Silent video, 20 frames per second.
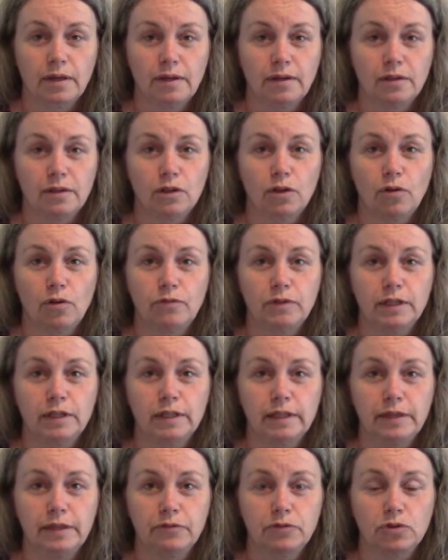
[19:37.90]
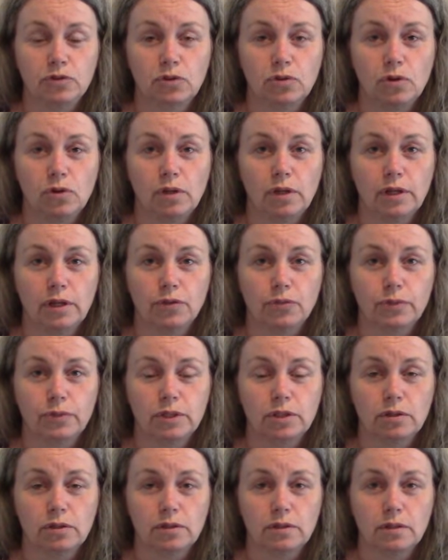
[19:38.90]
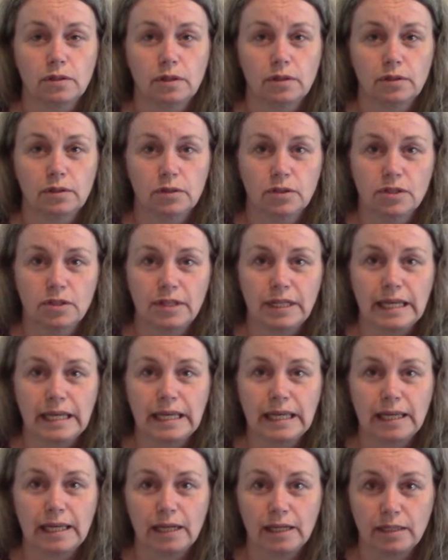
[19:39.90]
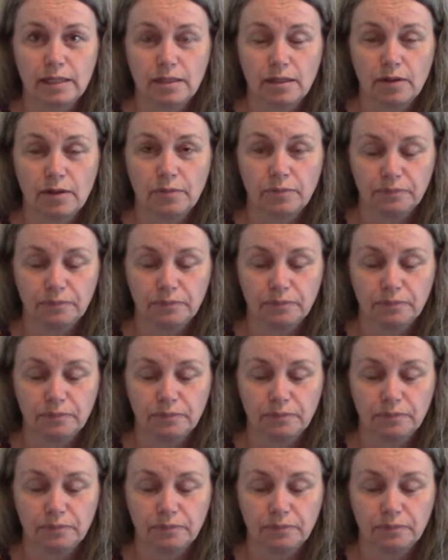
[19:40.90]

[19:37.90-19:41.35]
lovely Leaf Shawl, a Norwegian designer, Strikkelisa.